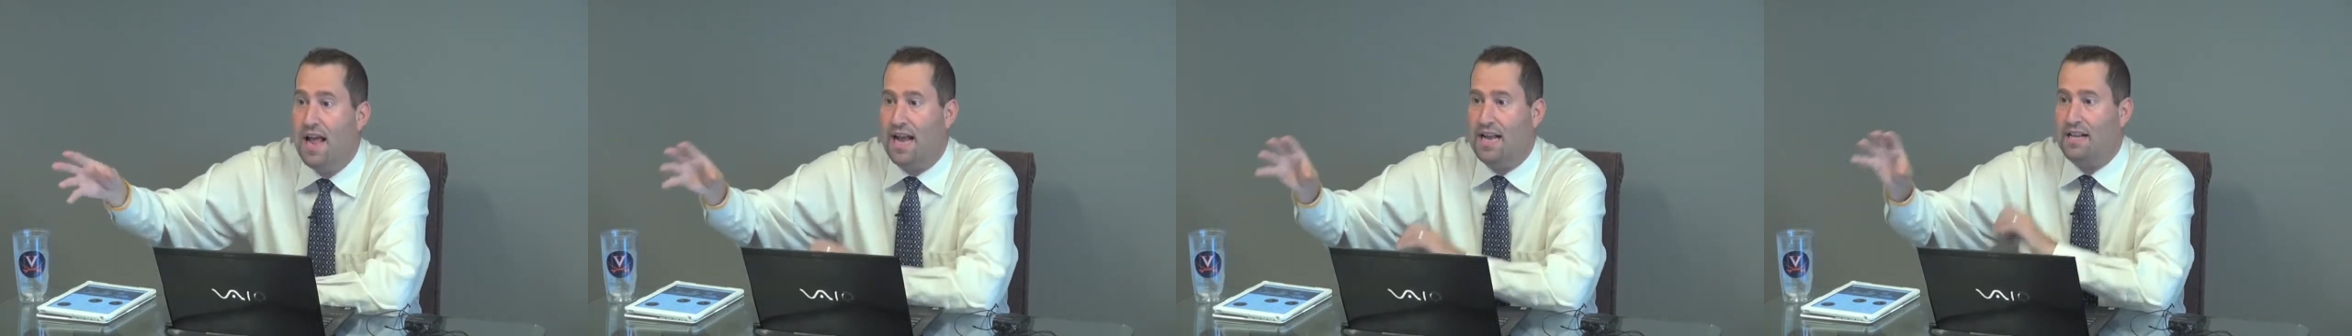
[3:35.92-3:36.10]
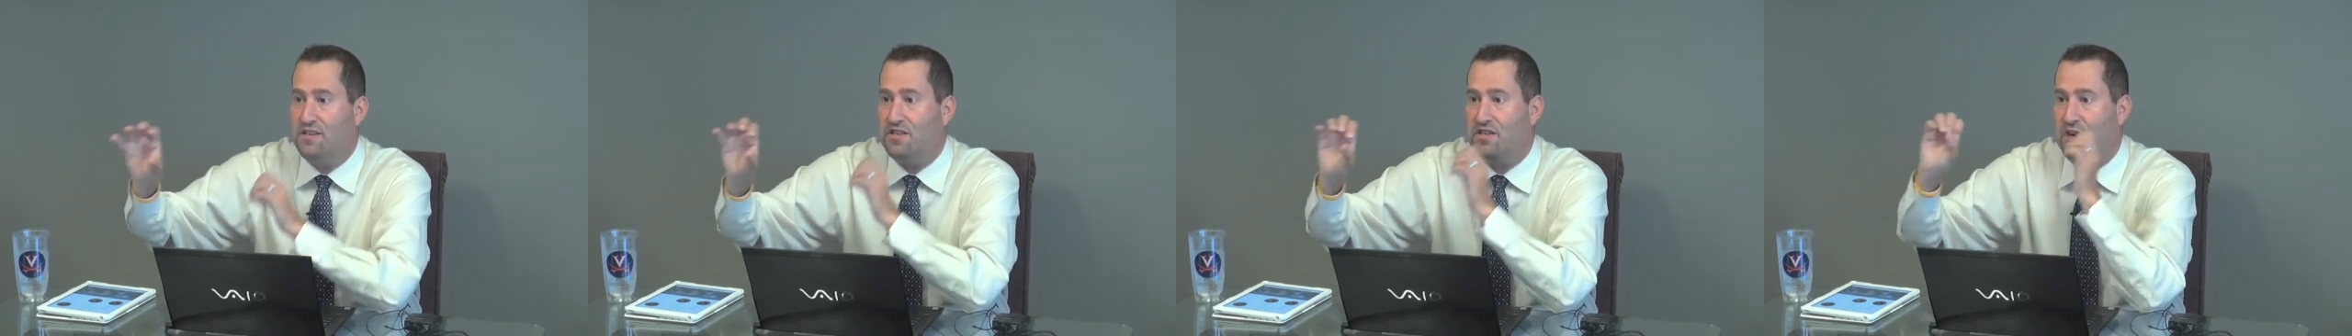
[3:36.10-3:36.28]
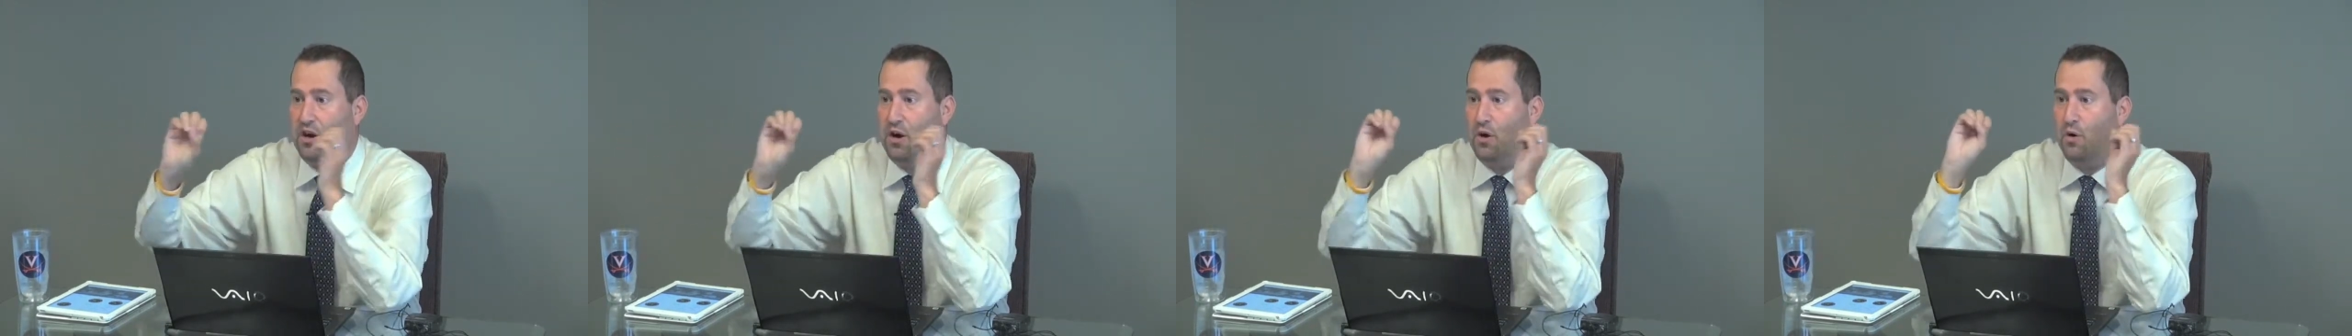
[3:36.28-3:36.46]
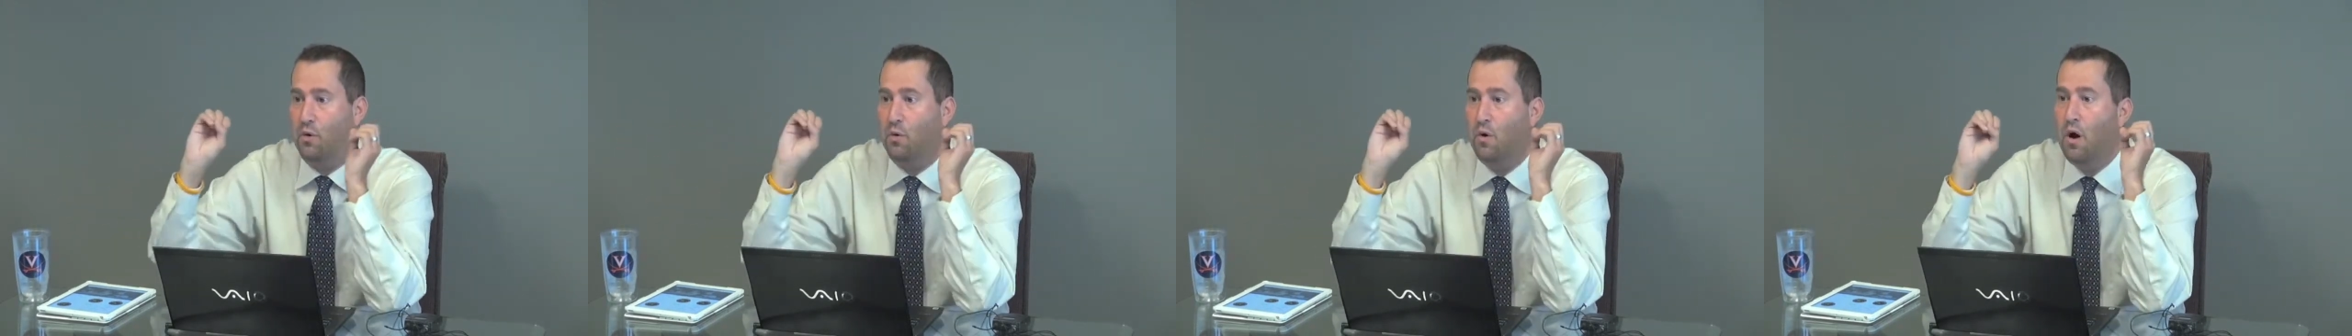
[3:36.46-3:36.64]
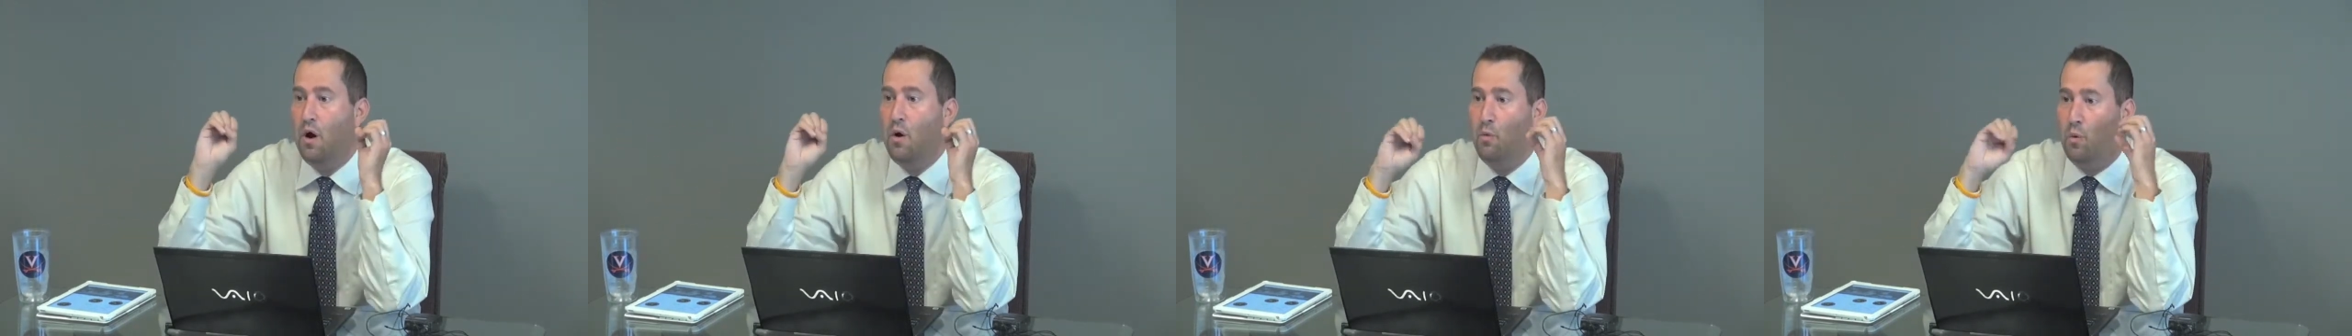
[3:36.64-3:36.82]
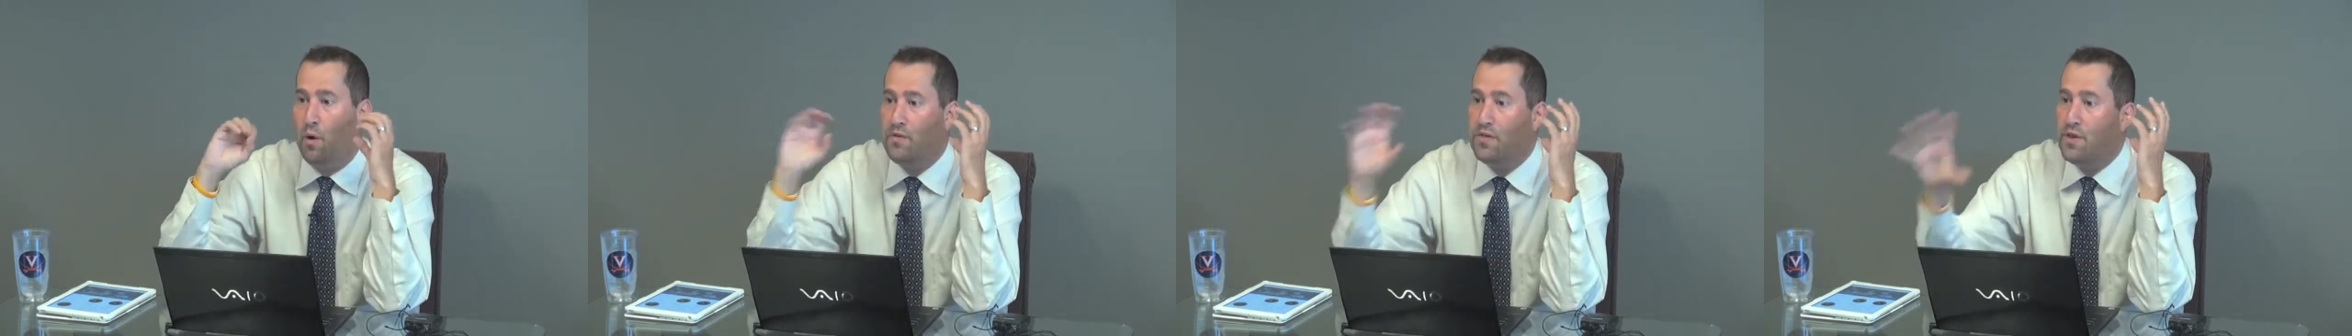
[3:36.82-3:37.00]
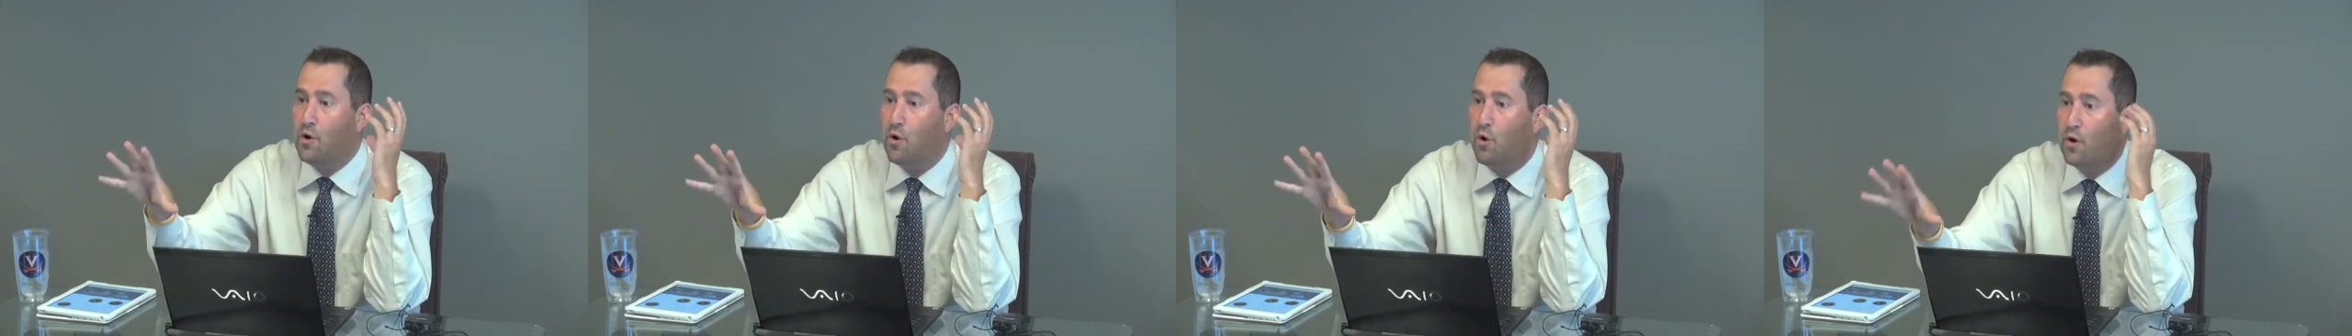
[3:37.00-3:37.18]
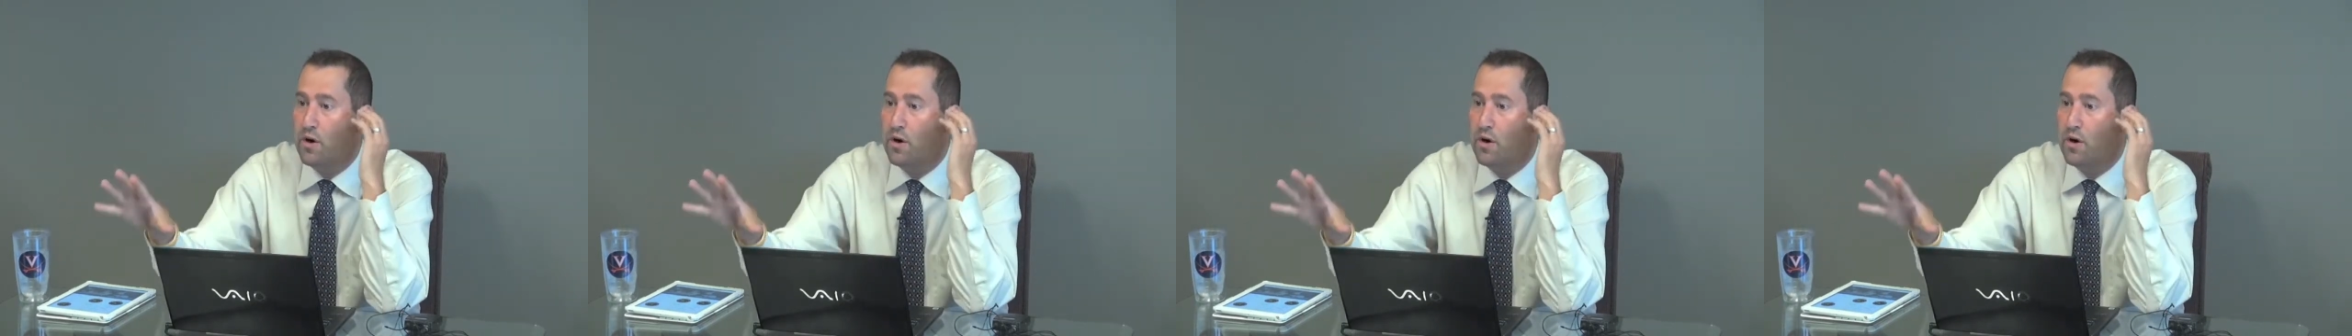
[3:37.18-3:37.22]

And so what the